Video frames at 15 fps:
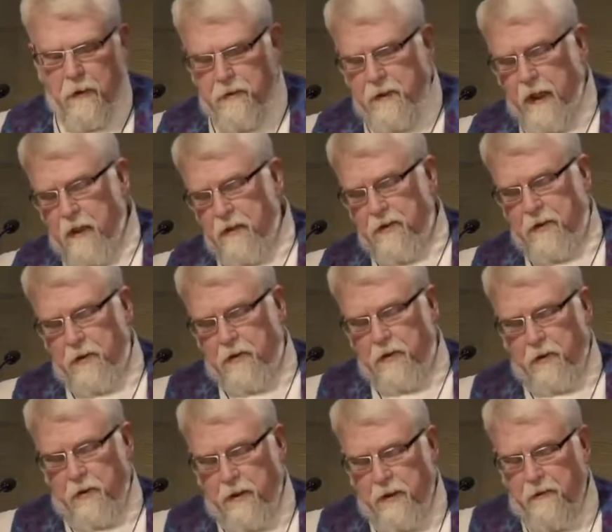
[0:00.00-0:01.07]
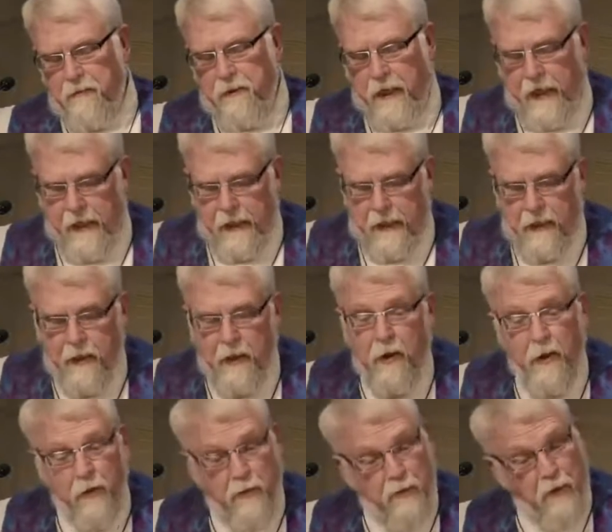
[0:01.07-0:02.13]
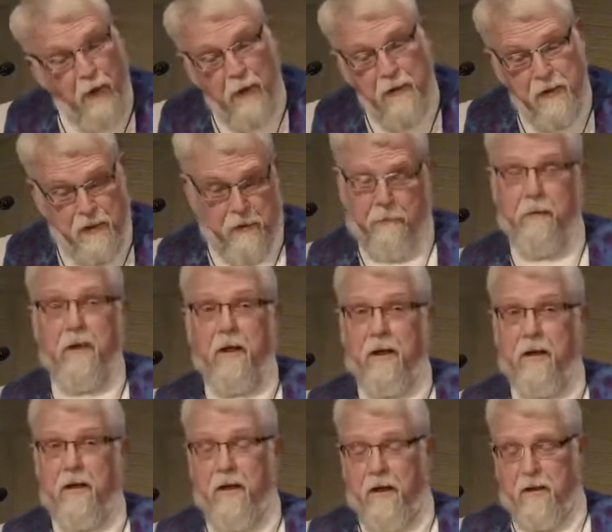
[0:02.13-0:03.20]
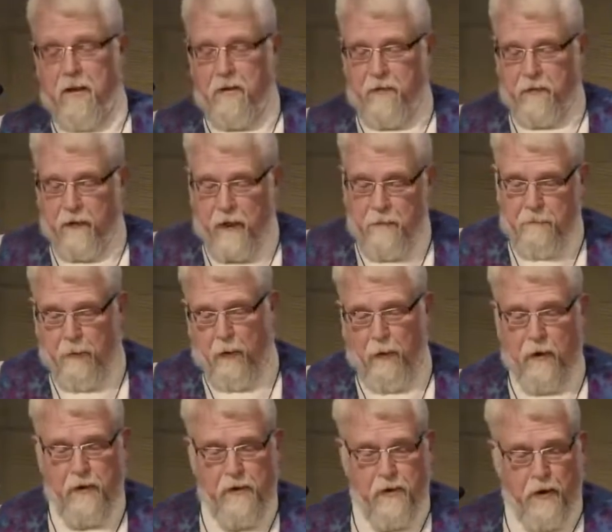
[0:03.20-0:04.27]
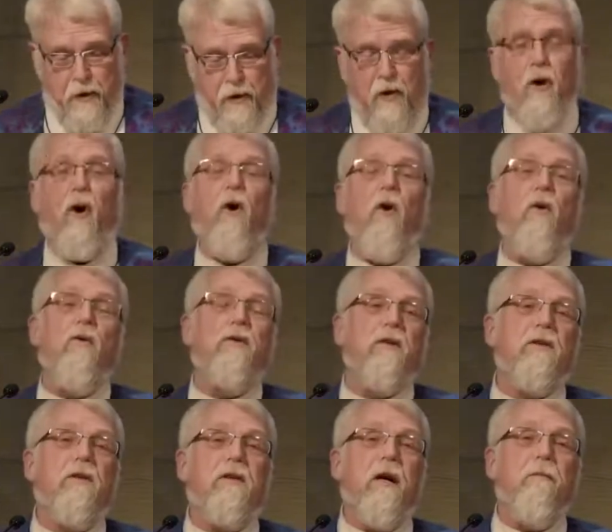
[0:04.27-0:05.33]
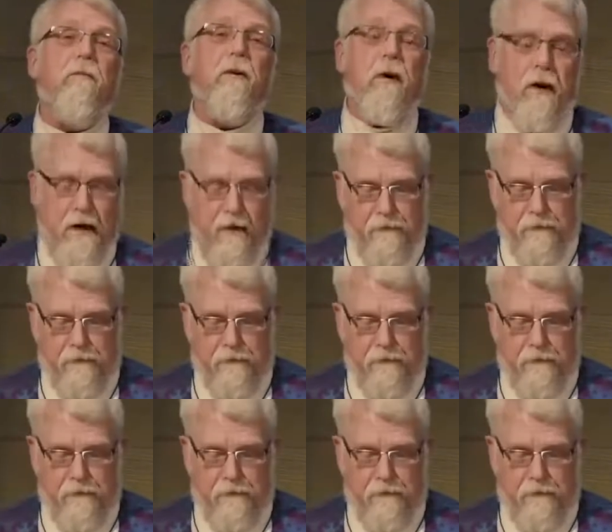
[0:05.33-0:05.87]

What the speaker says: Bill tells the story of Danny, who first appeared on his front porch on a cold December